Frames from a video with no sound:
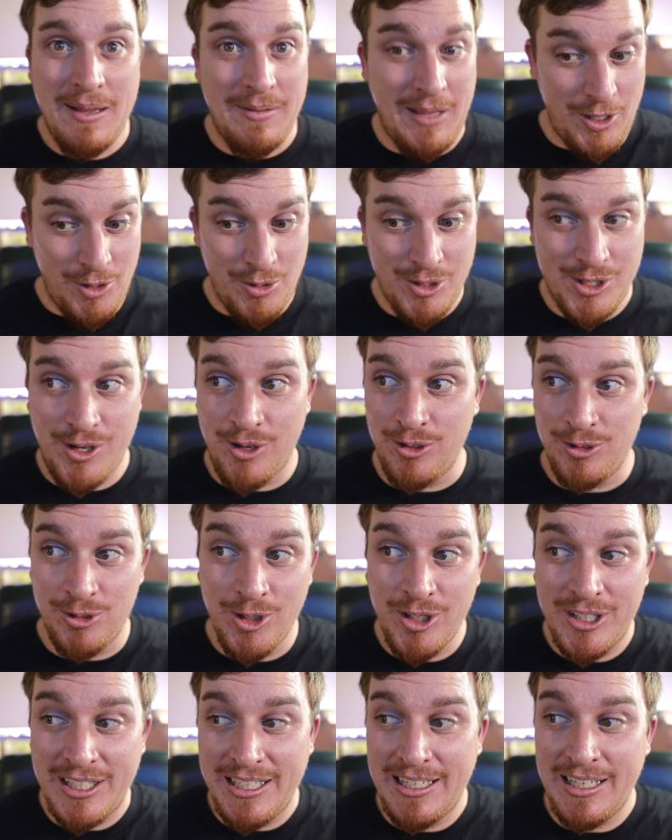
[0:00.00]
Then you start
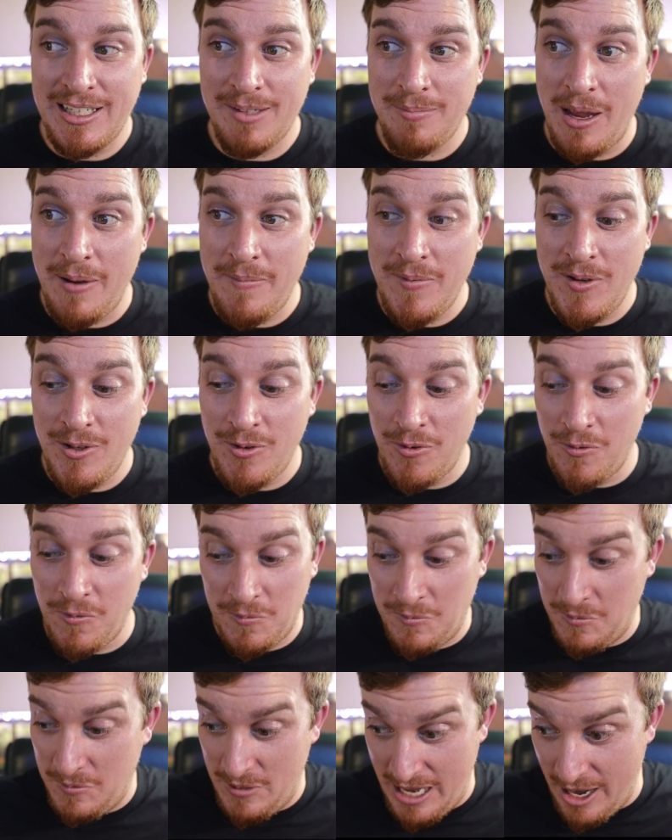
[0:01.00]
looking, and maybe
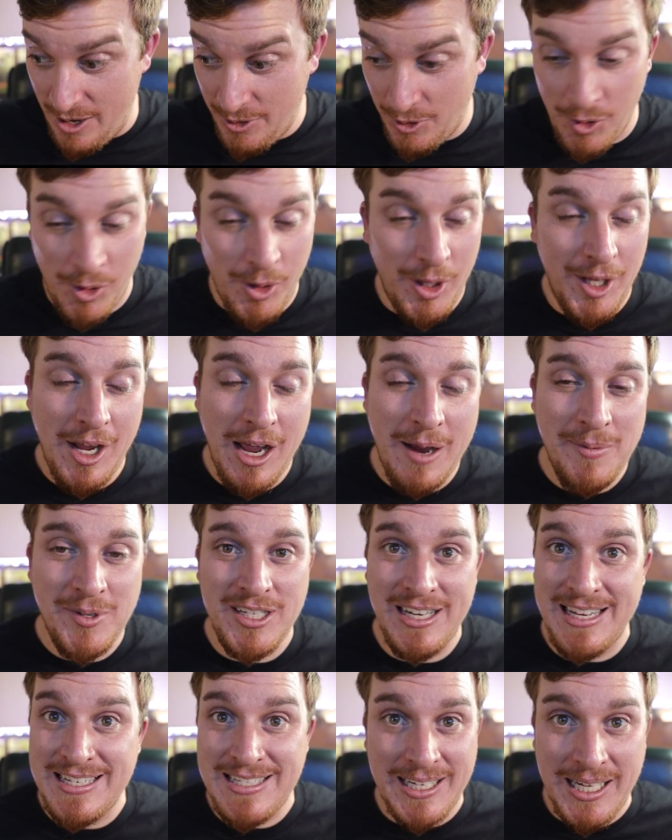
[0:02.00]
now your only
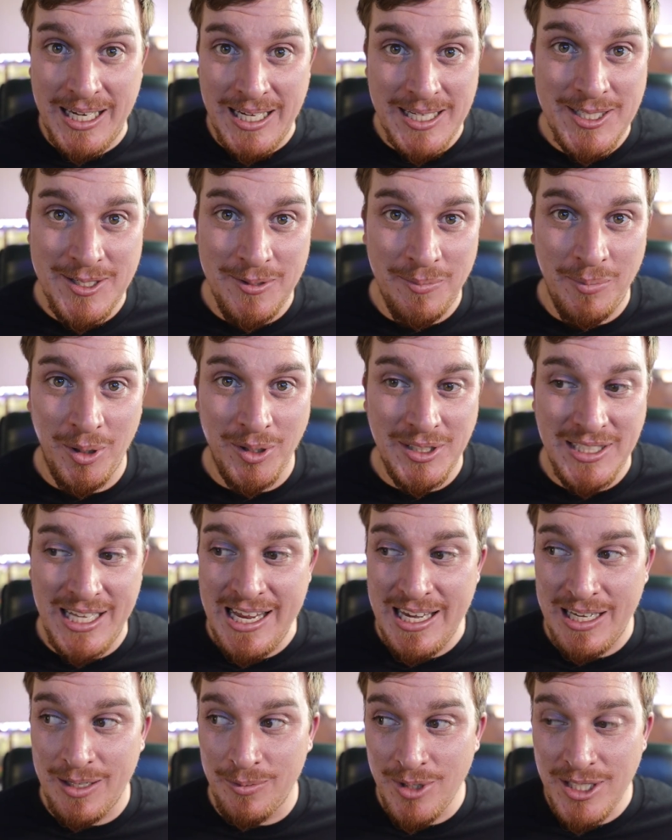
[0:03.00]
option is a custom built
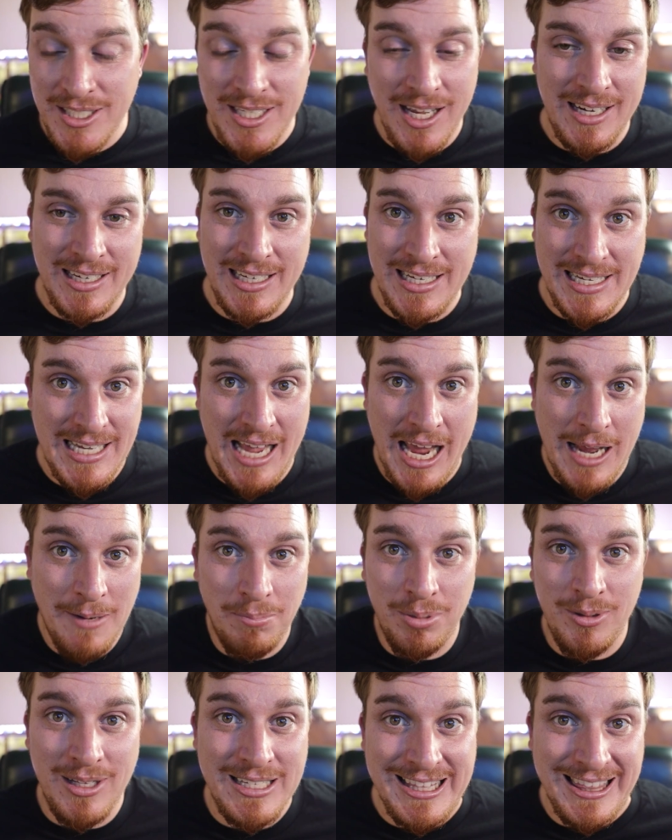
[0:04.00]
tank, and we're talking
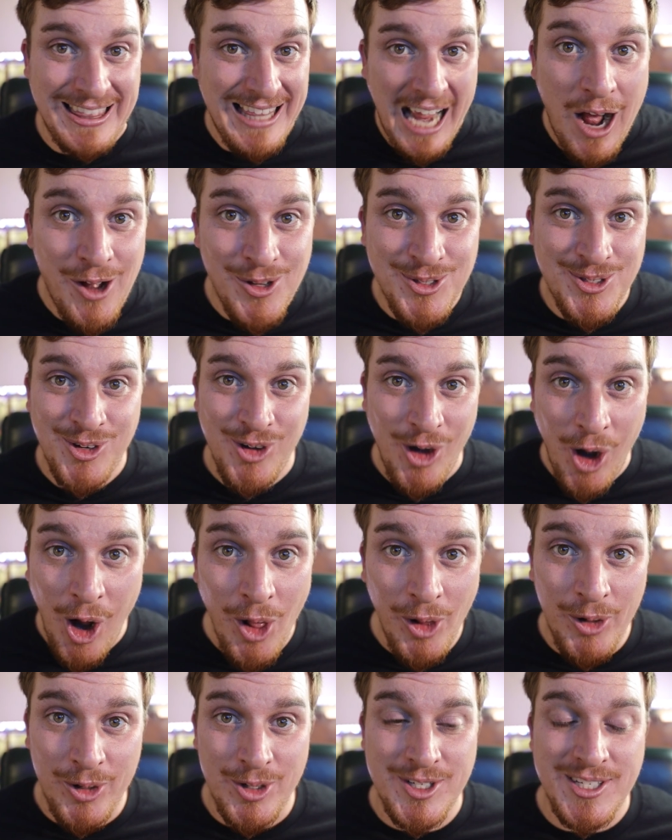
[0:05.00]

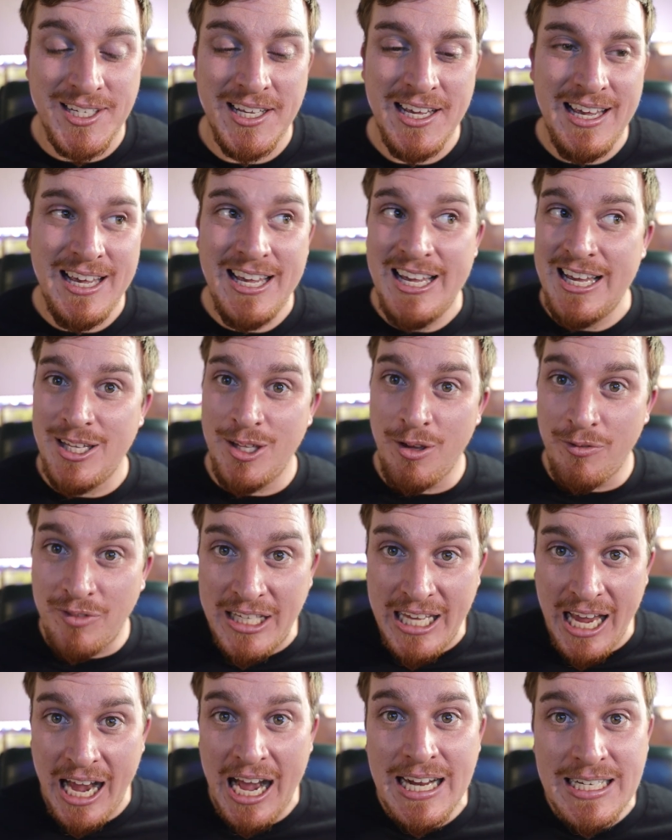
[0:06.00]
$10,000+.
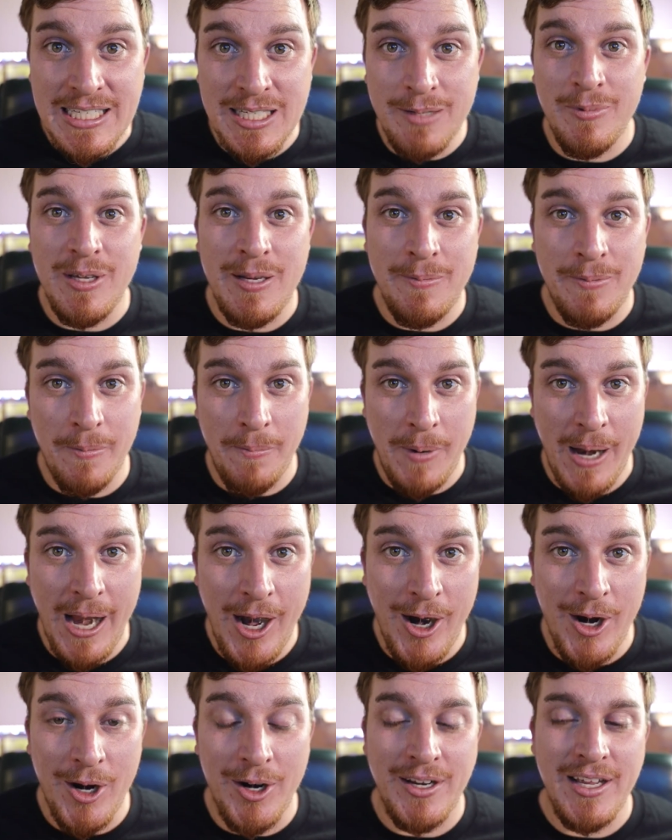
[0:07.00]
You've got to be
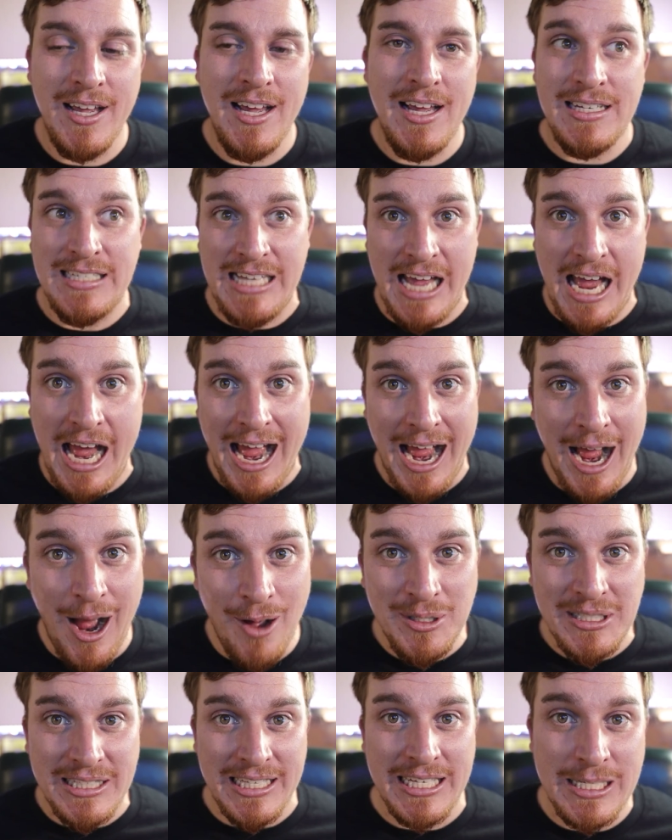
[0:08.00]
prepared to
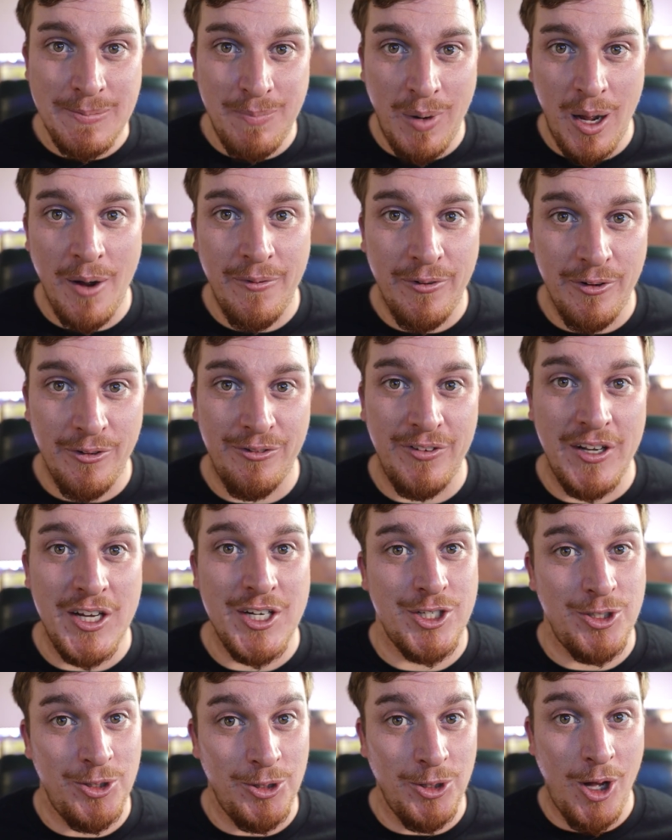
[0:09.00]
house this puffer
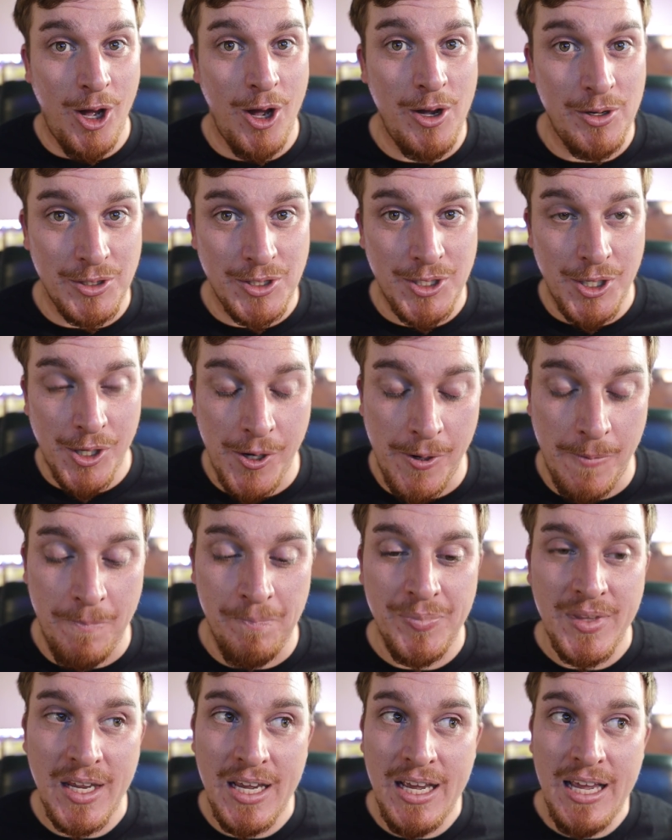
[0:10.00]
fish long term.